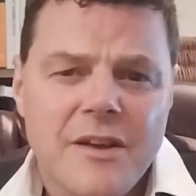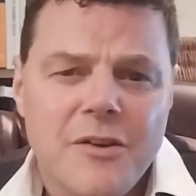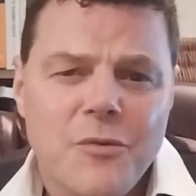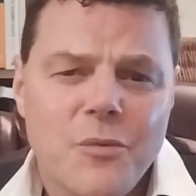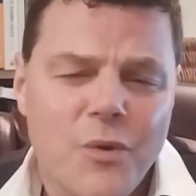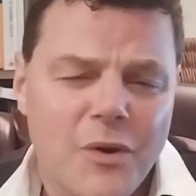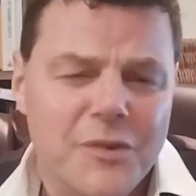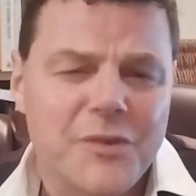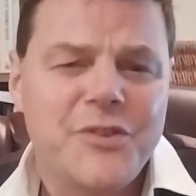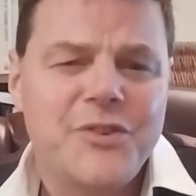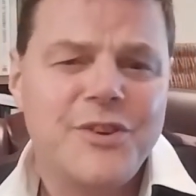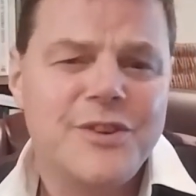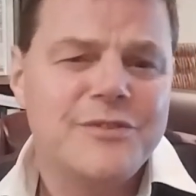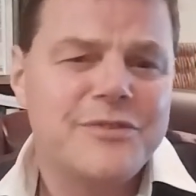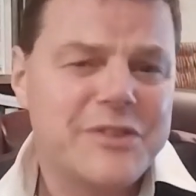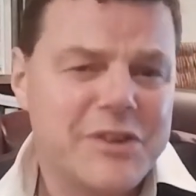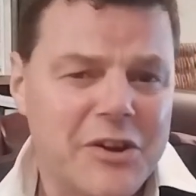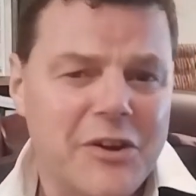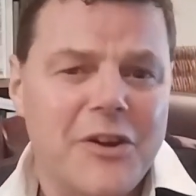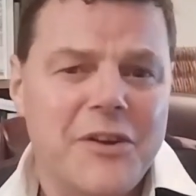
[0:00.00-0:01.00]
once
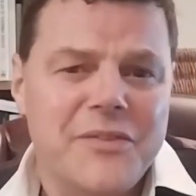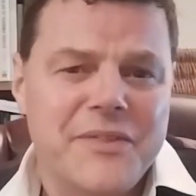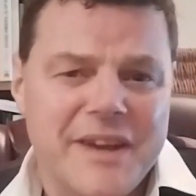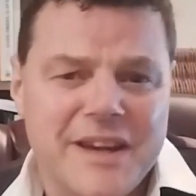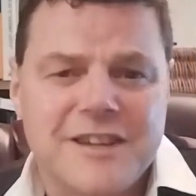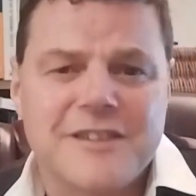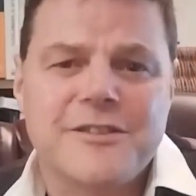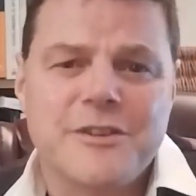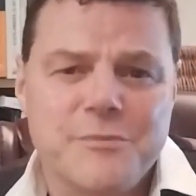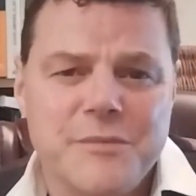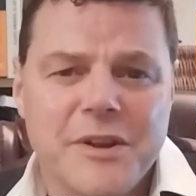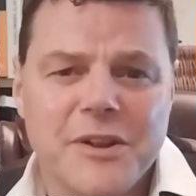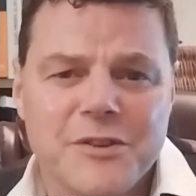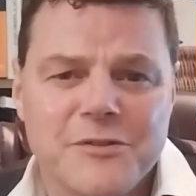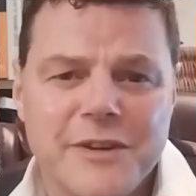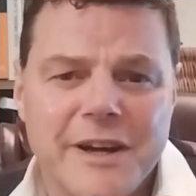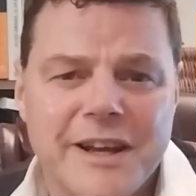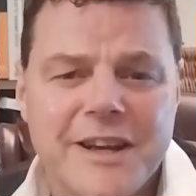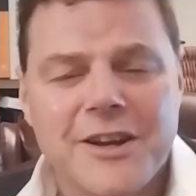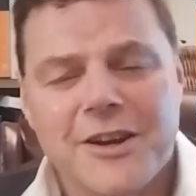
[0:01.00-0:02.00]
you've got that criminal
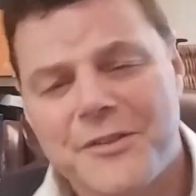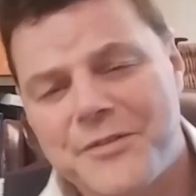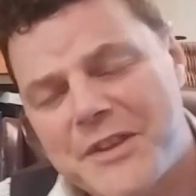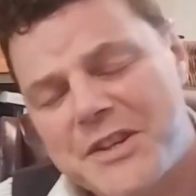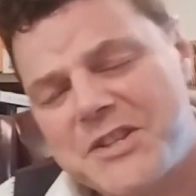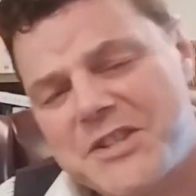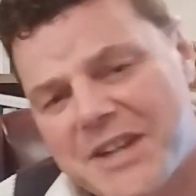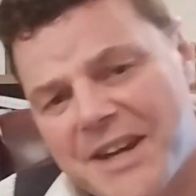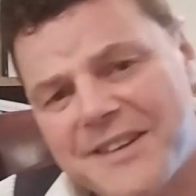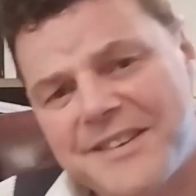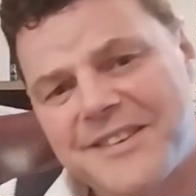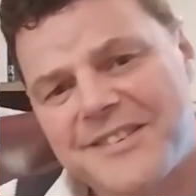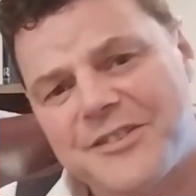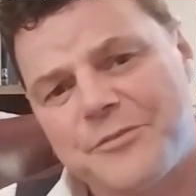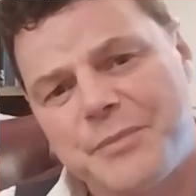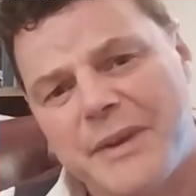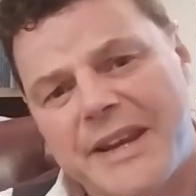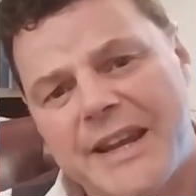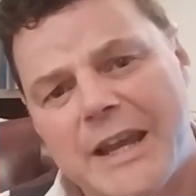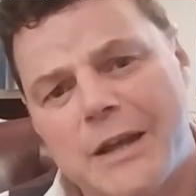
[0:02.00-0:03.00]
record, the chances
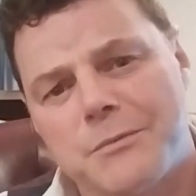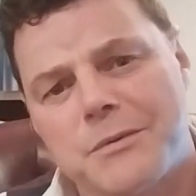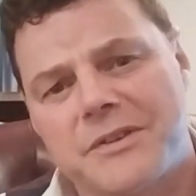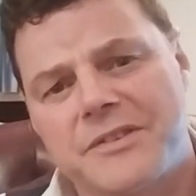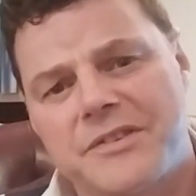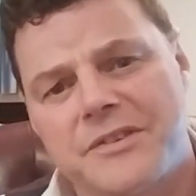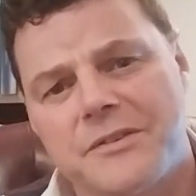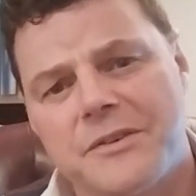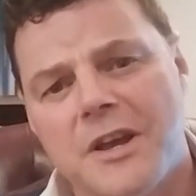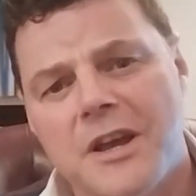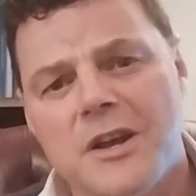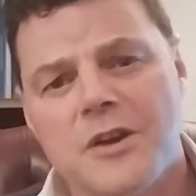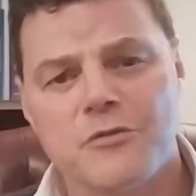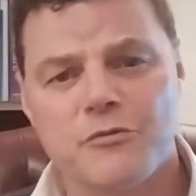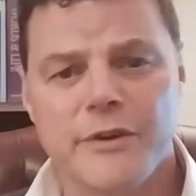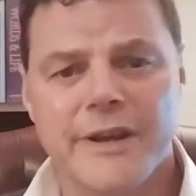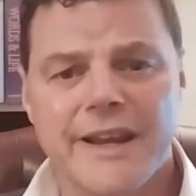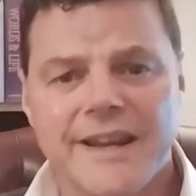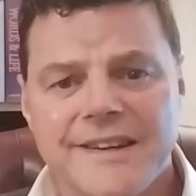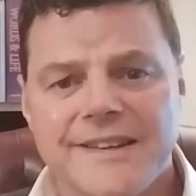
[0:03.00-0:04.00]
of being able to
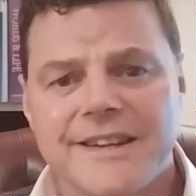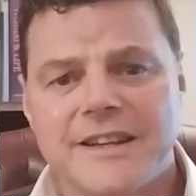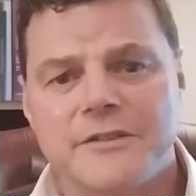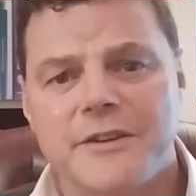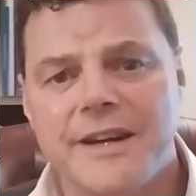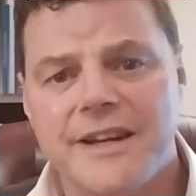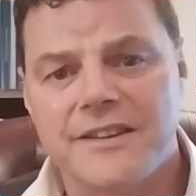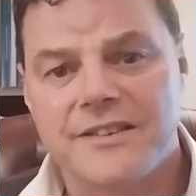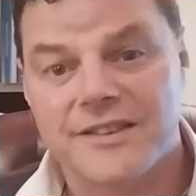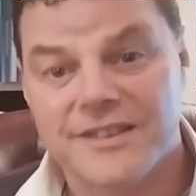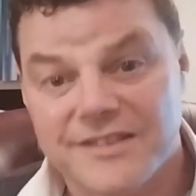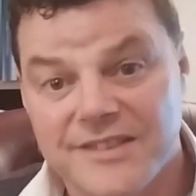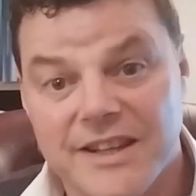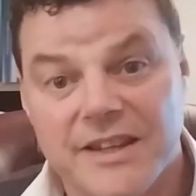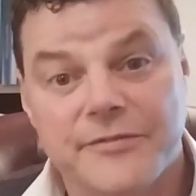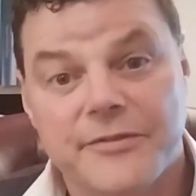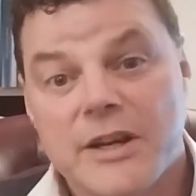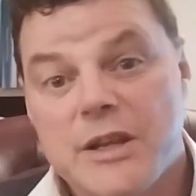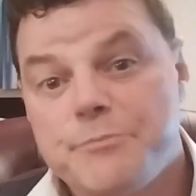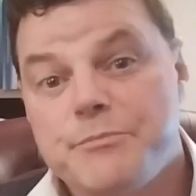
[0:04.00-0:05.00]
reintegrate
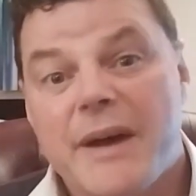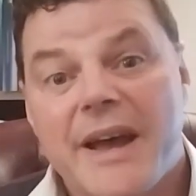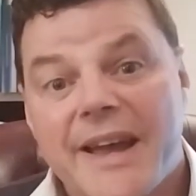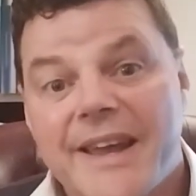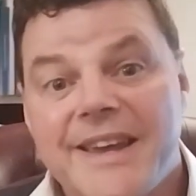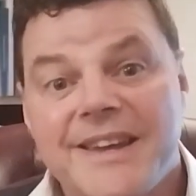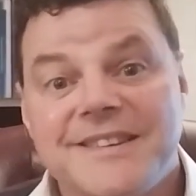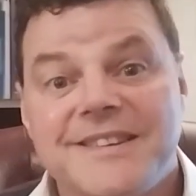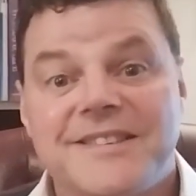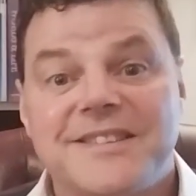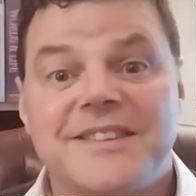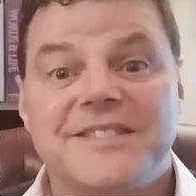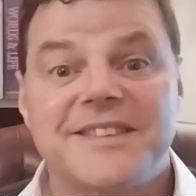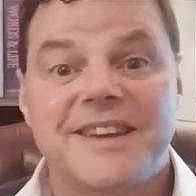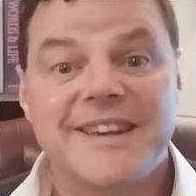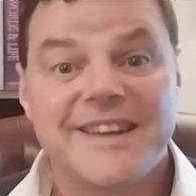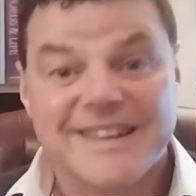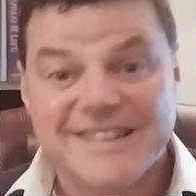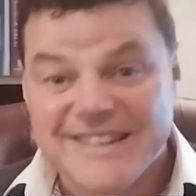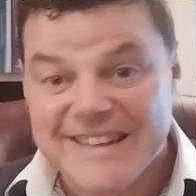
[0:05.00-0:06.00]
successfully back into
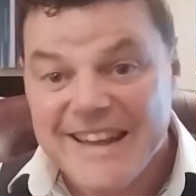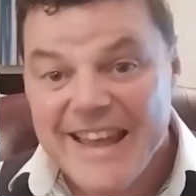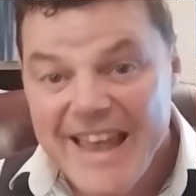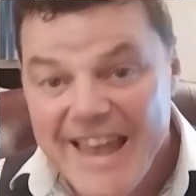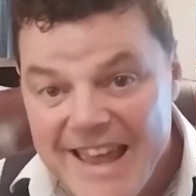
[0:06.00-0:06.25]
society